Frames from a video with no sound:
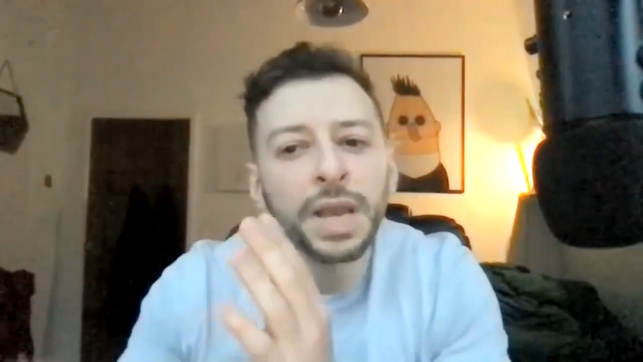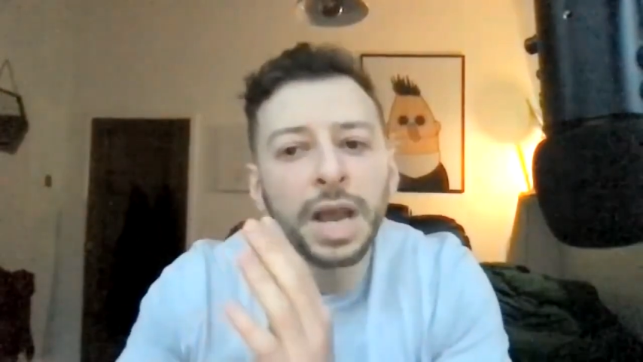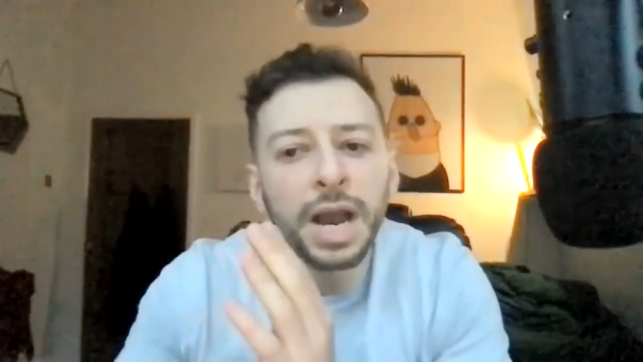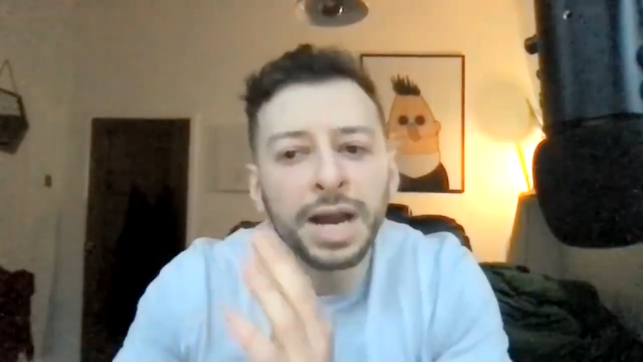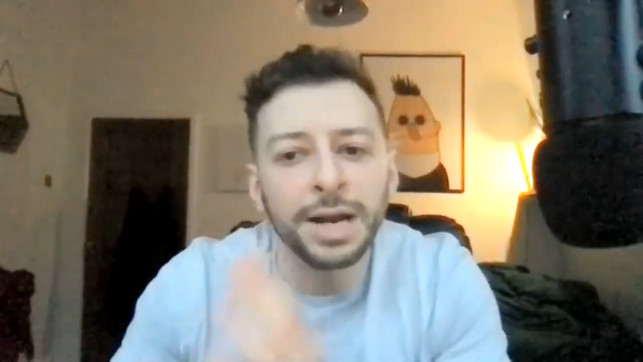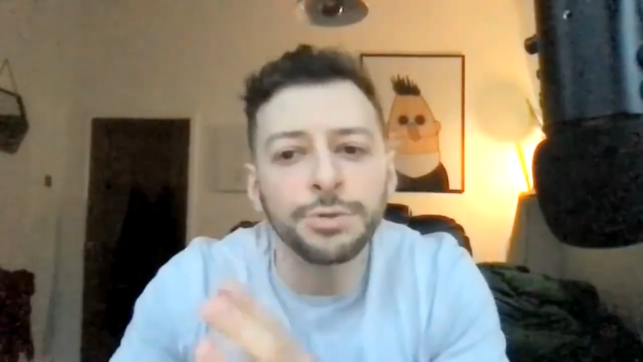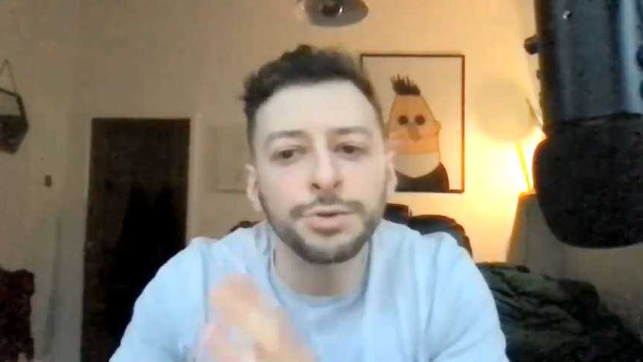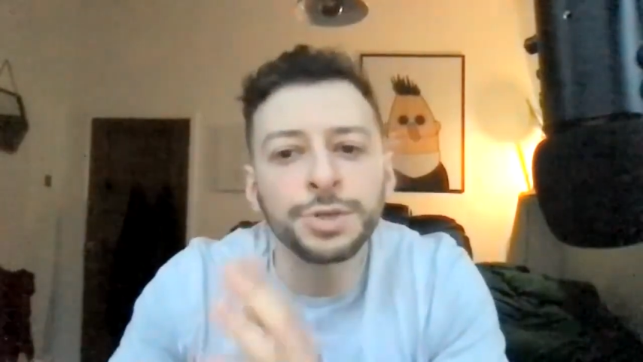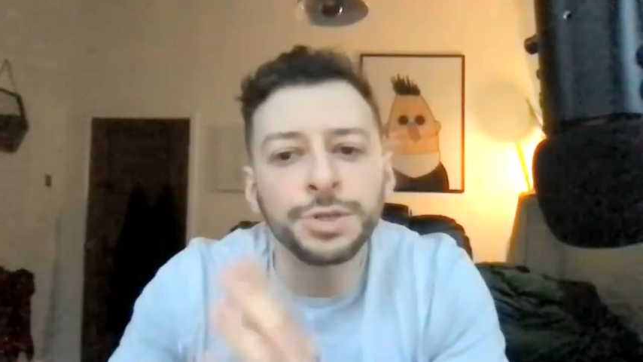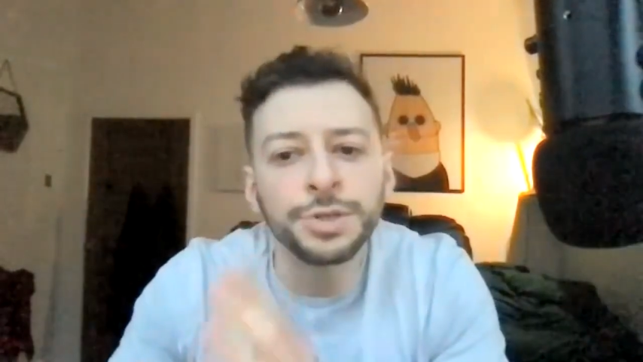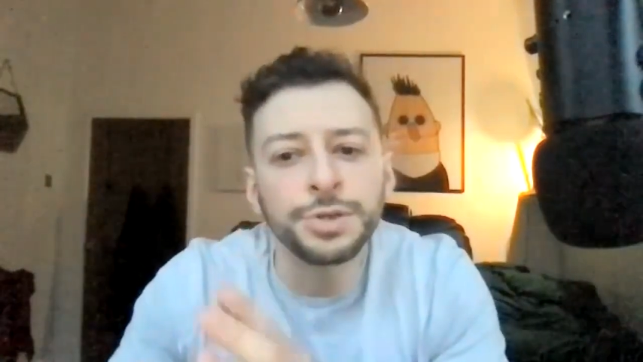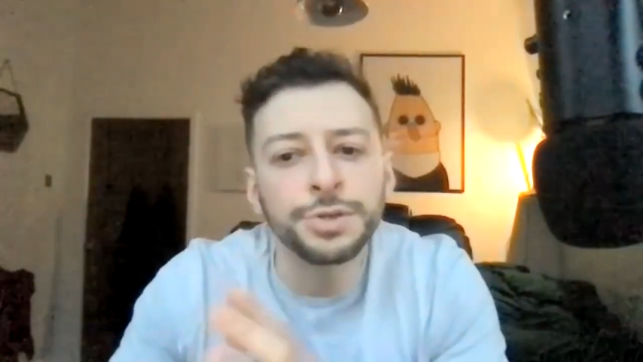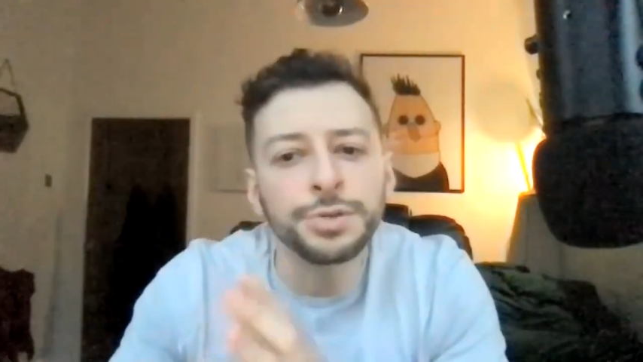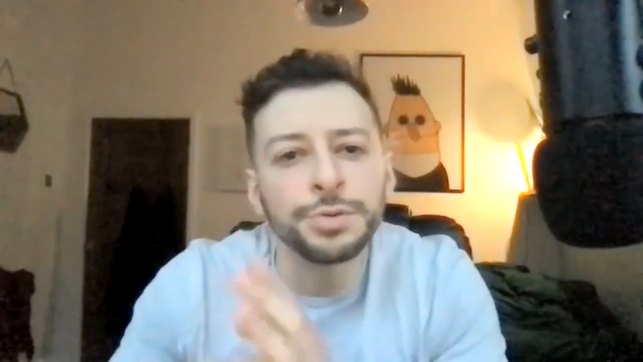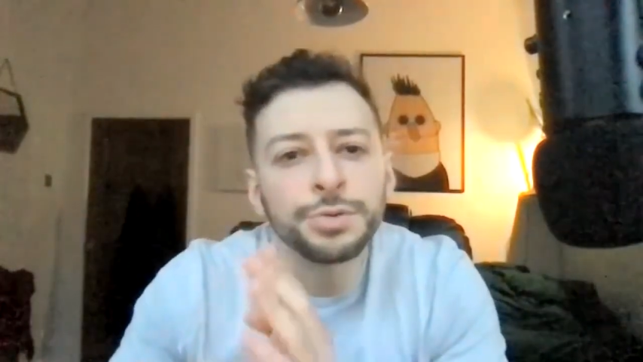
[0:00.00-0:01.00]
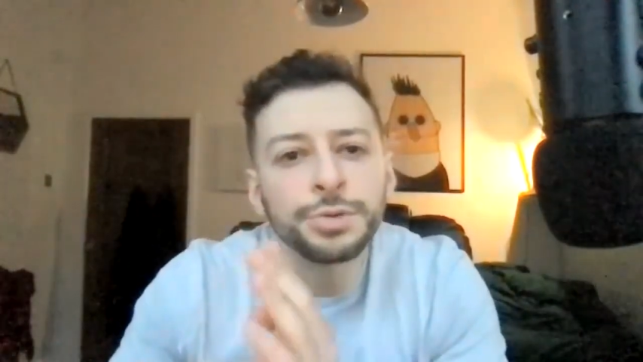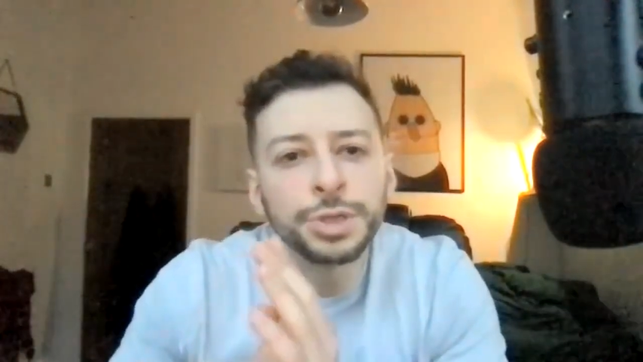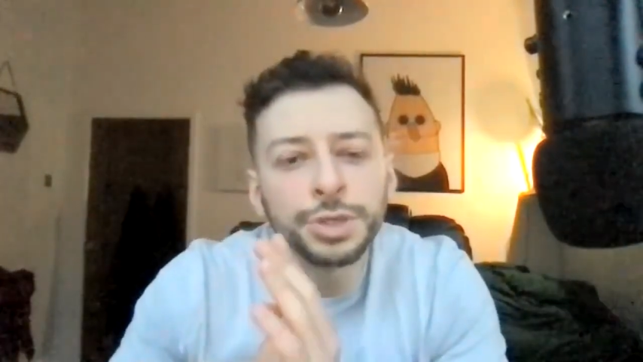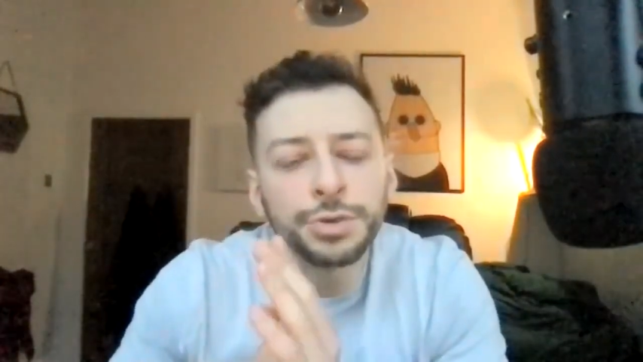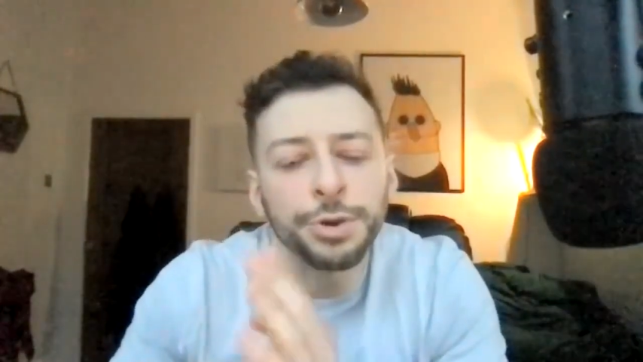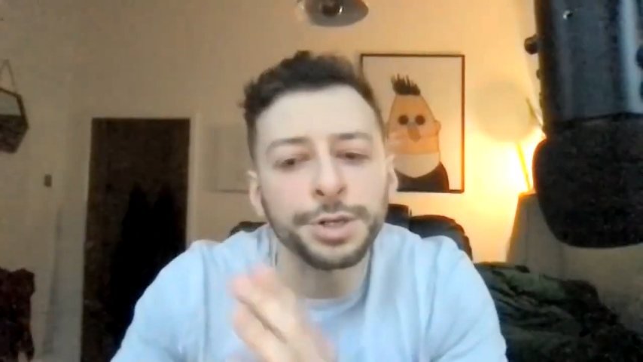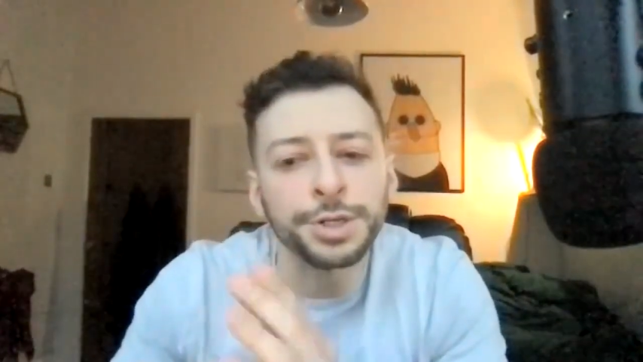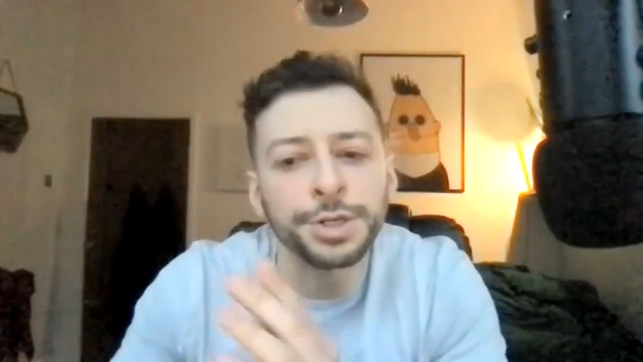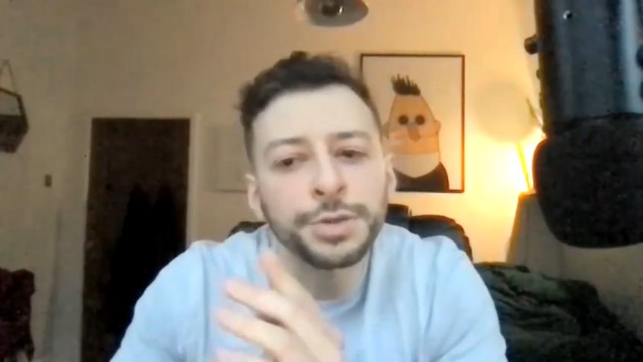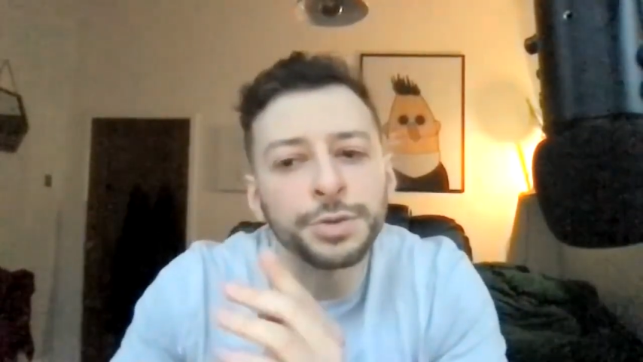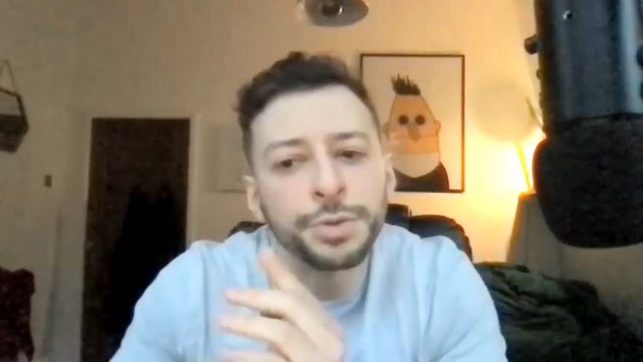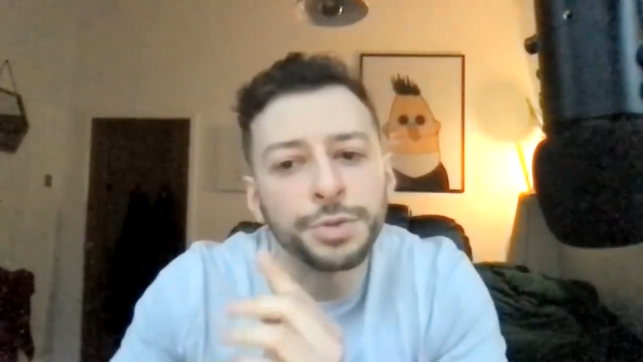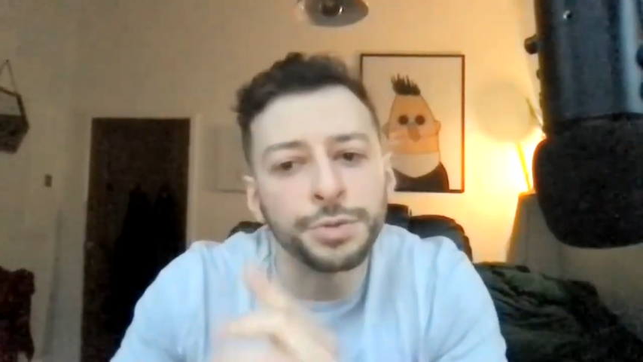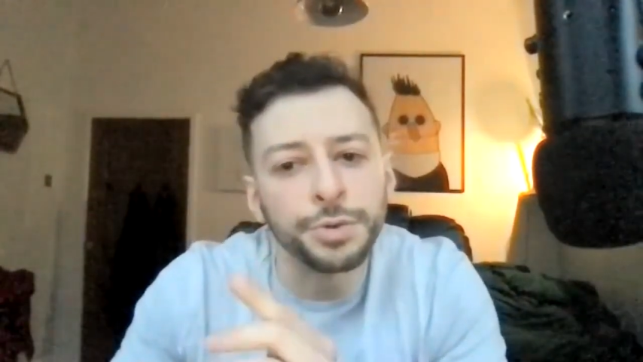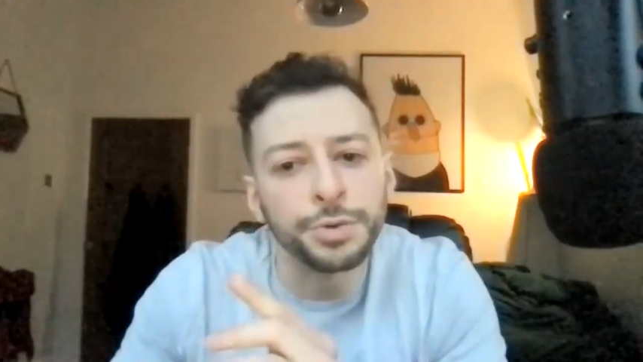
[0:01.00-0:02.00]
How do you structure your
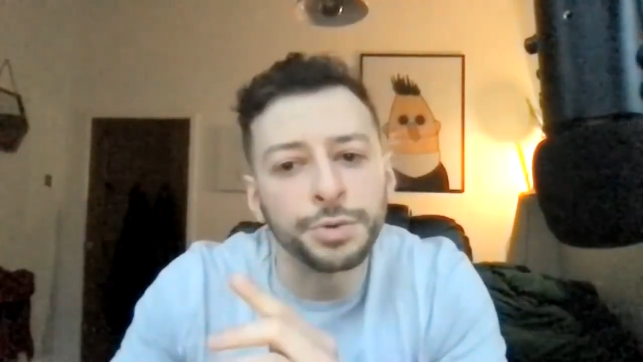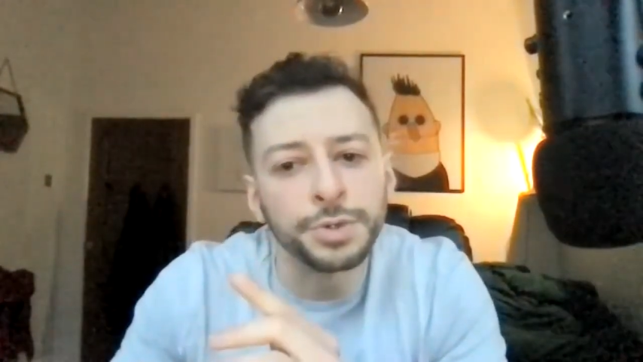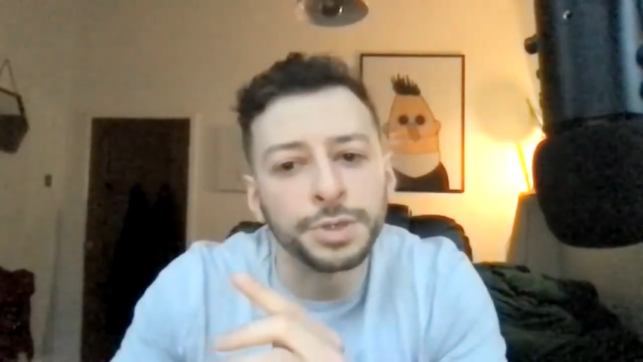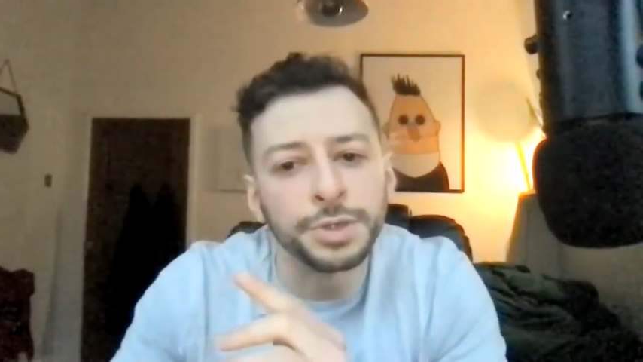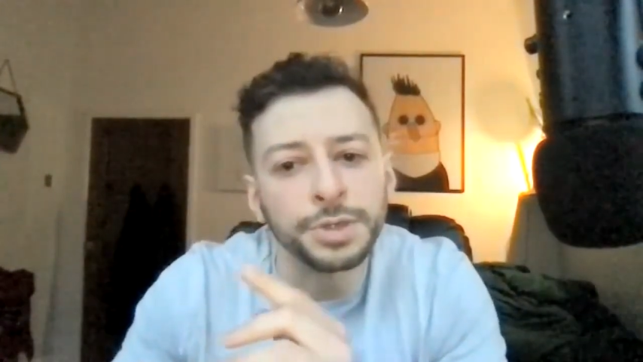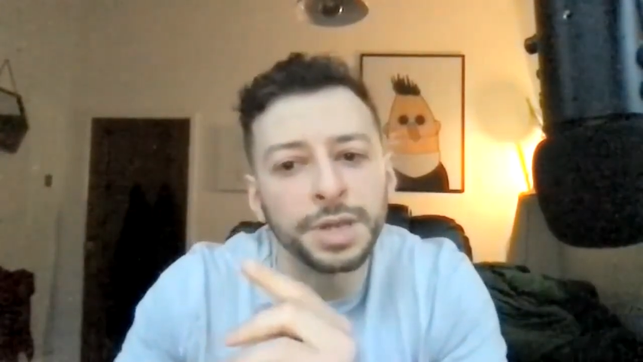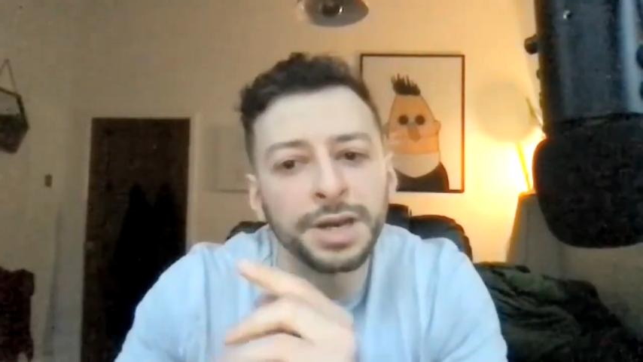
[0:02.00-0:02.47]
thoughts?